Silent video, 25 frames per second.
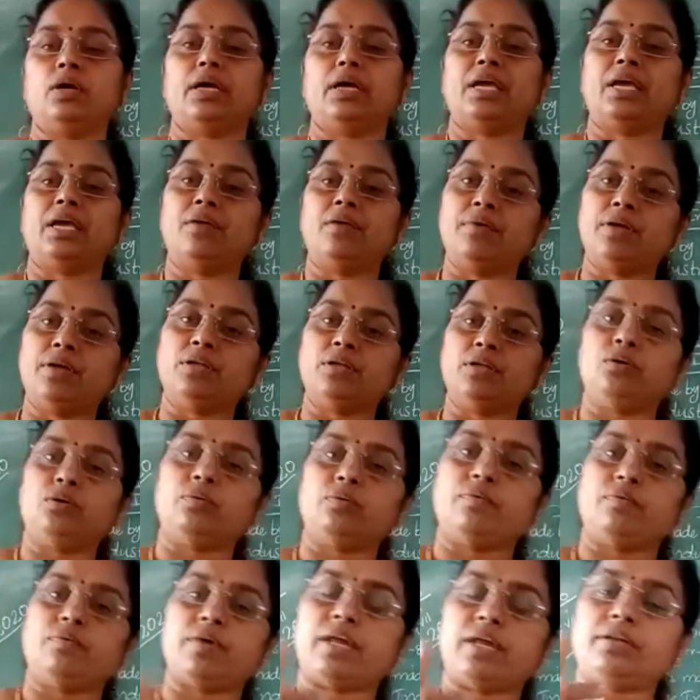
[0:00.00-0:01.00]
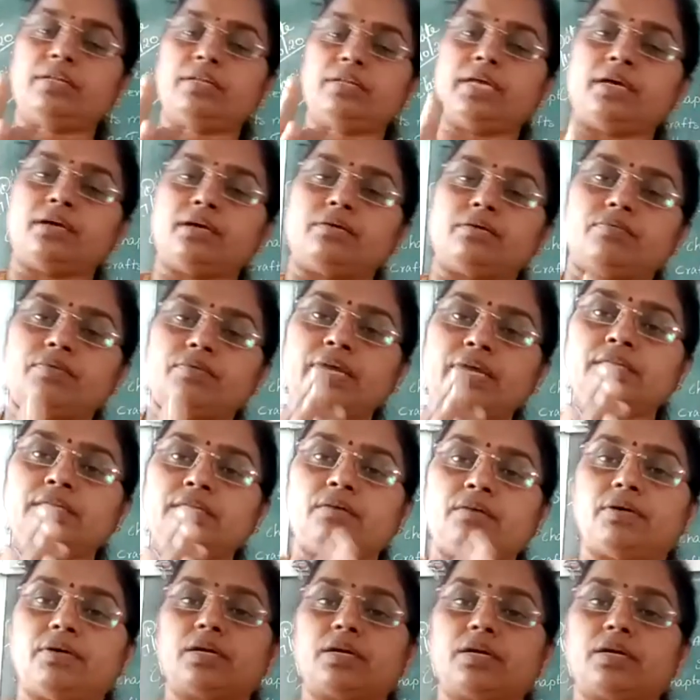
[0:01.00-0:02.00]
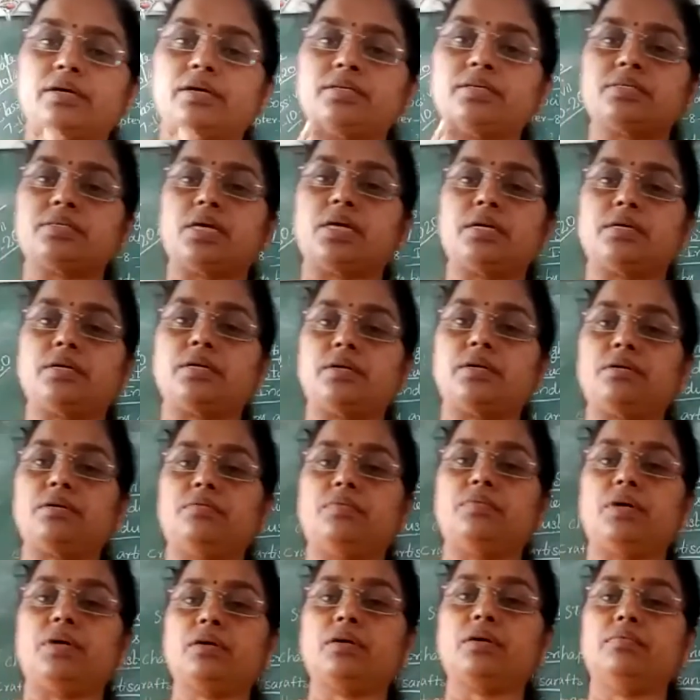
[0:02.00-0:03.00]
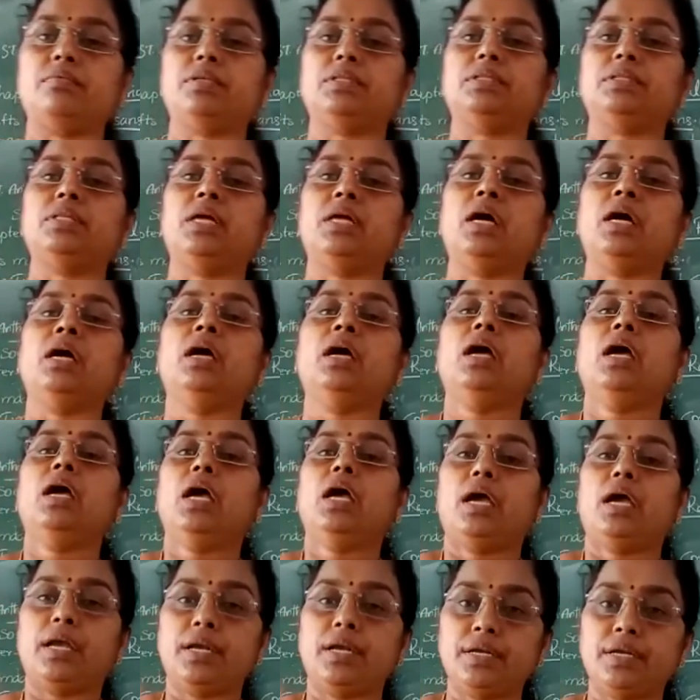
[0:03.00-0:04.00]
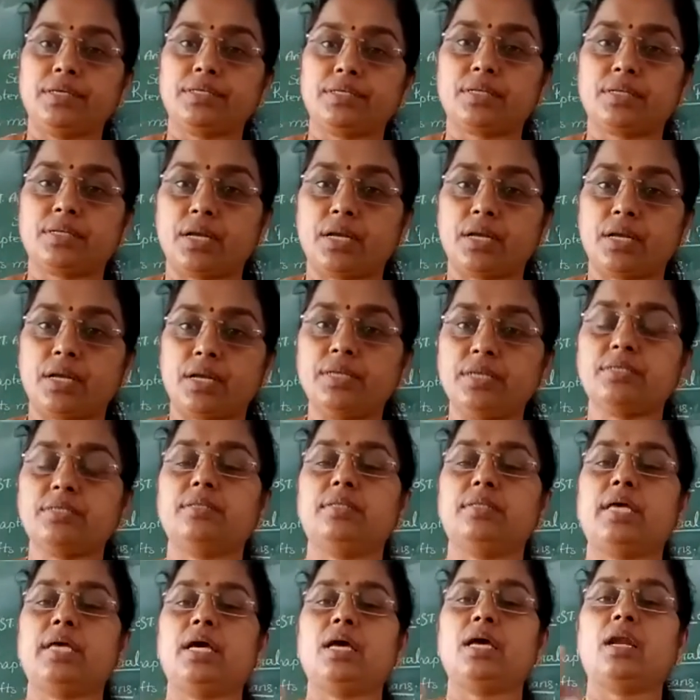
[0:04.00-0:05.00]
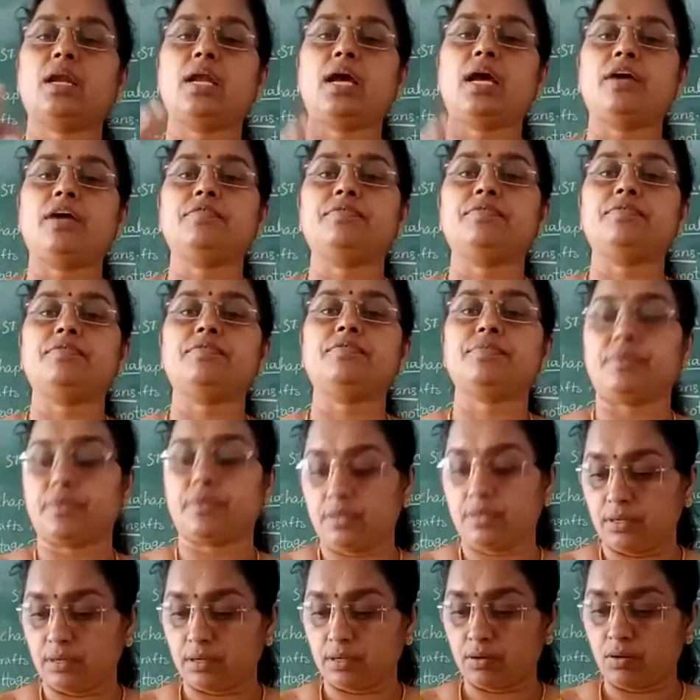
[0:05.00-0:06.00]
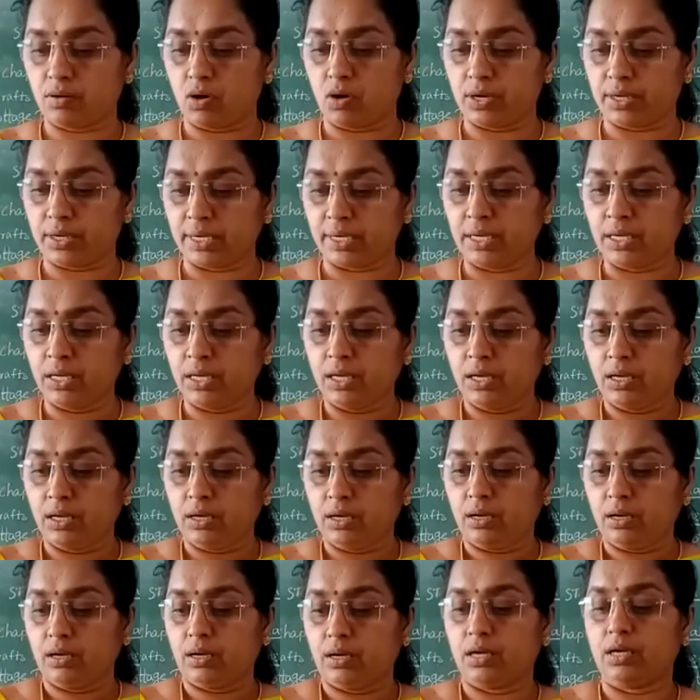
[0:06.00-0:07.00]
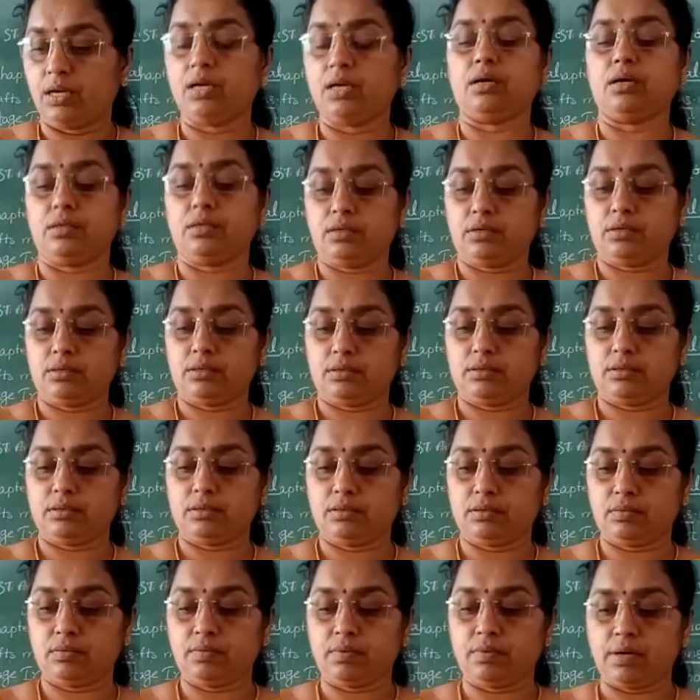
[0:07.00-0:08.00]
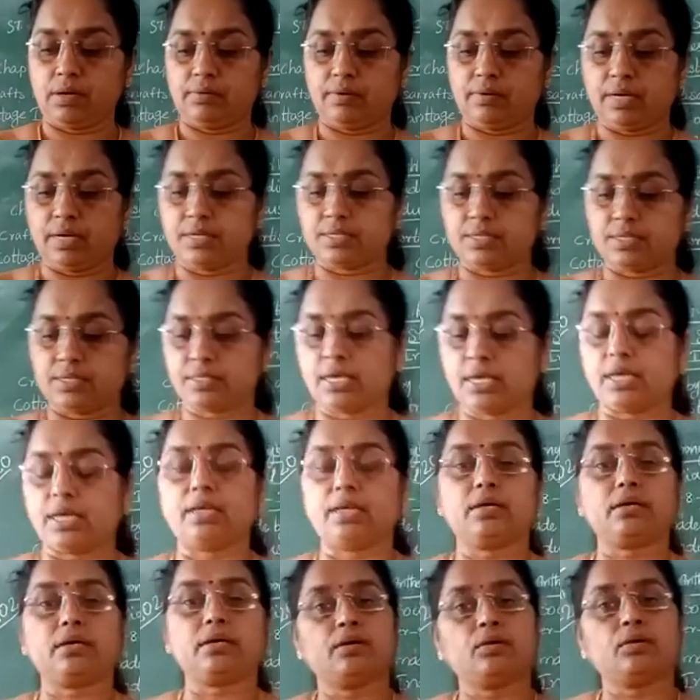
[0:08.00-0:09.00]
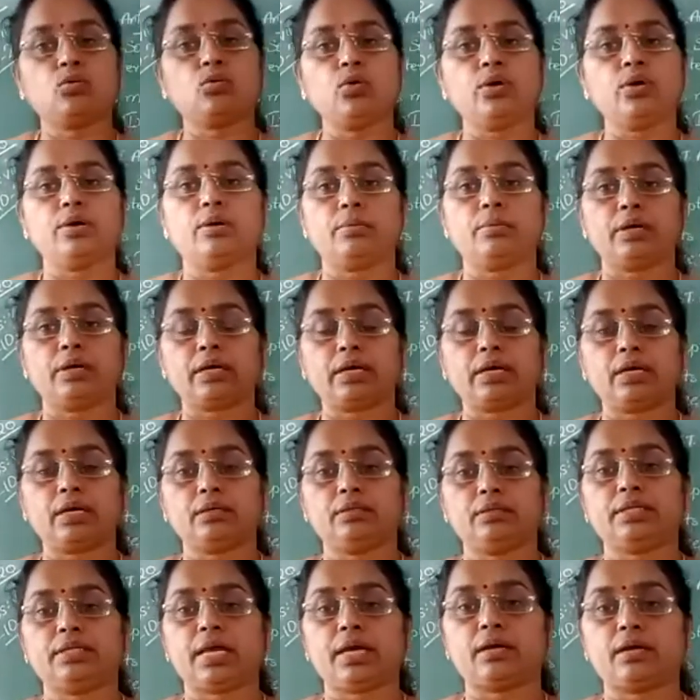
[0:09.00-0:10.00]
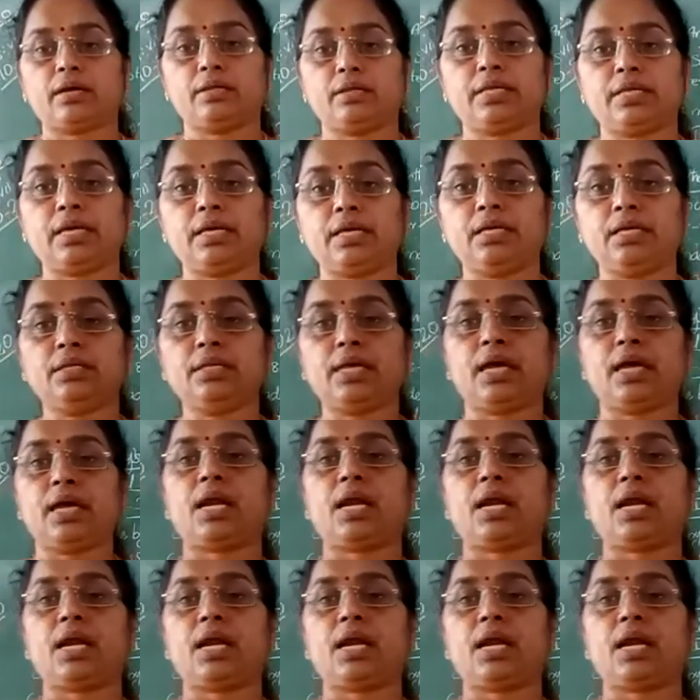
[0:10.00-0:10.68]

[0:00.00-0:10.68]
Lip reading: even though when the workers started to work with the industries, their life got a what is that good they in their